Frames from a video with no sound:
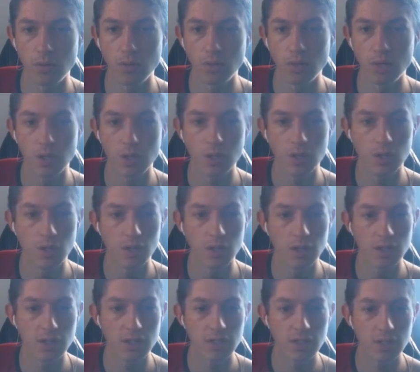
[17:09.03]
I
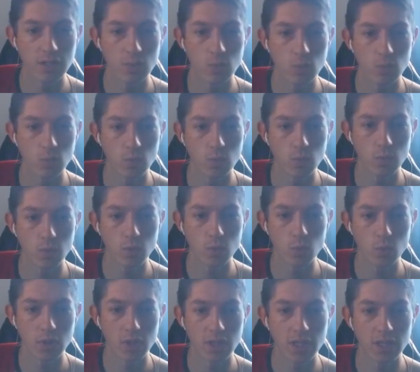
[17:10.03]
guess that you
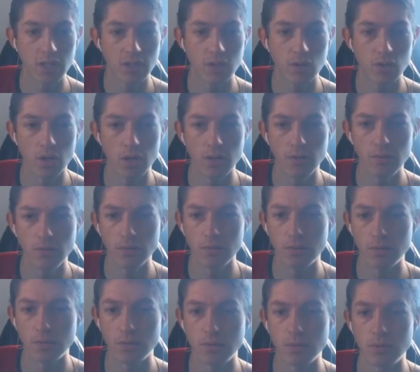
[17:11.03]
want that new grave.
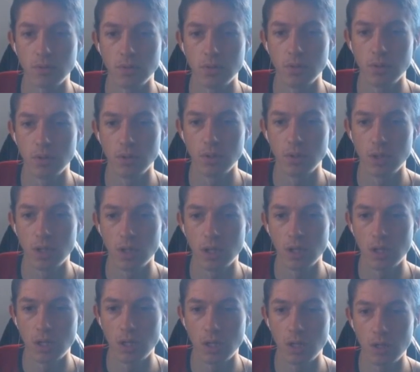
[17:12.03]

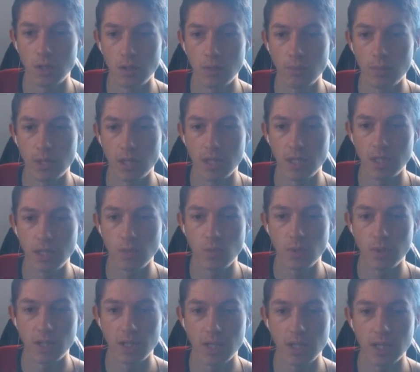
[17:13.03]
And then we
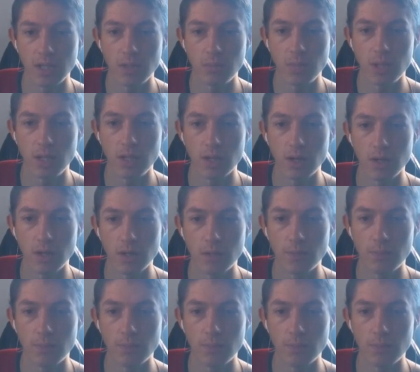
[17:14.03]
get out the big guy.